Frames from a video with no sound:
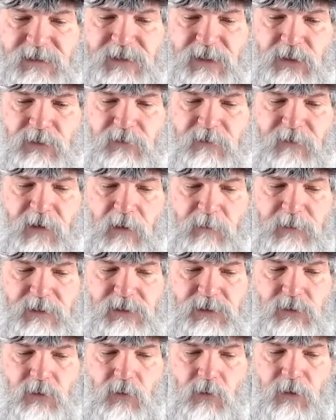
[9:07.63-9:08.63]
new
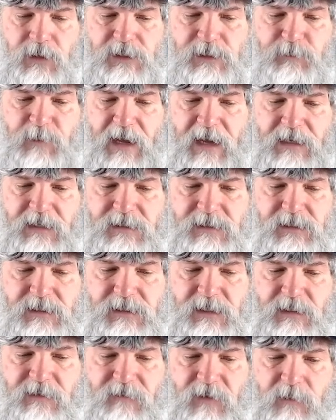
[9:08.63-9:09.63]
developments, or expand
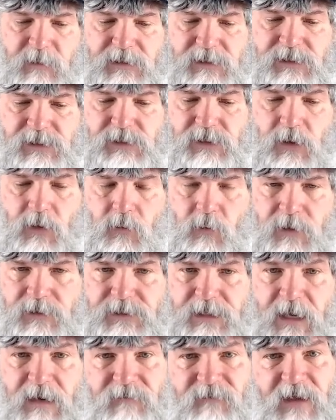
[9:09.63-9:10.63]
existing developments. So once
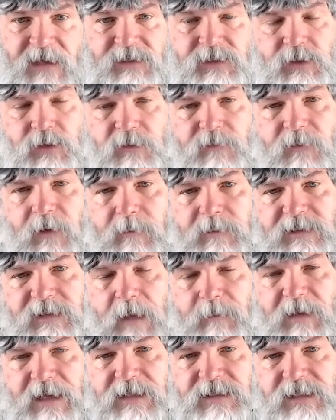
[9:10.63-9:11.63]
again, invest in new developments.
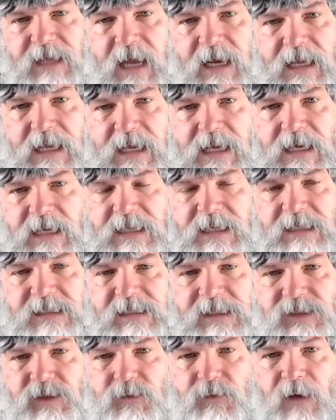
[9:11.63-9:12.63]
That means that this
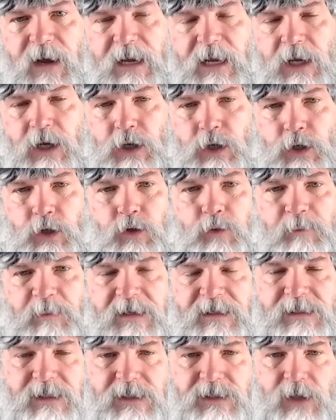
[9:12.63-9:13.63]
is creating new
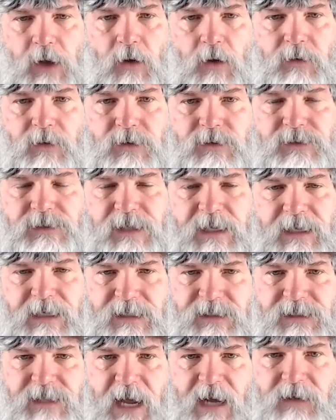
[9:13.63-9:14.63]
business owners in a
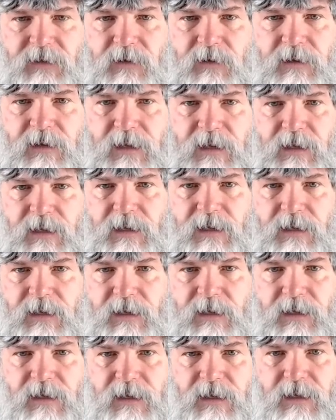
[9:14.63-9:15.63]
sector
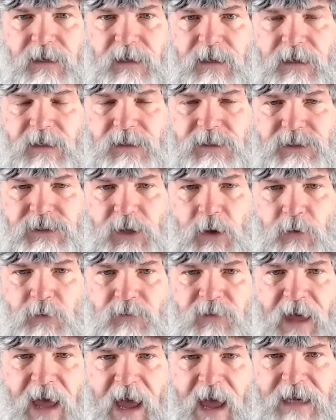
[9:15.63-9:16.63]
so
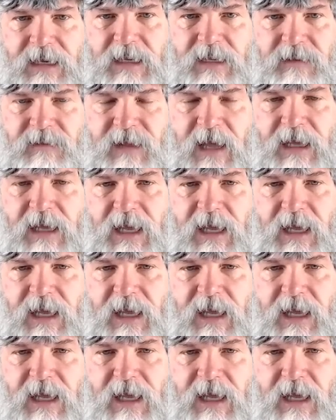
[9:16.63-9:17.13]
that they can